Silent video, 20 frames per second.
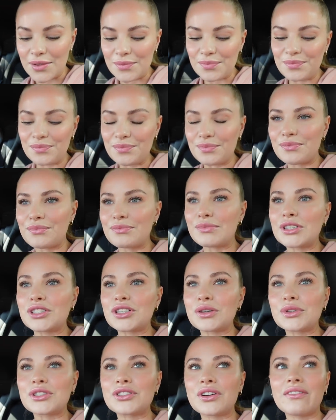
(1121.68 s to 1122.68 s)
Um, but
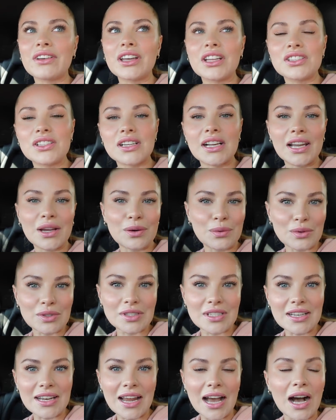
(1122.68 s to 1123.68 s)
yeah, we're driving into
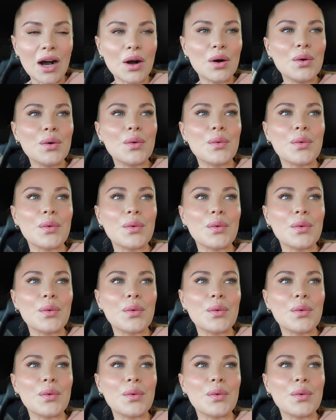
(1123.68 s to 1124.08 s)
Clearwater now.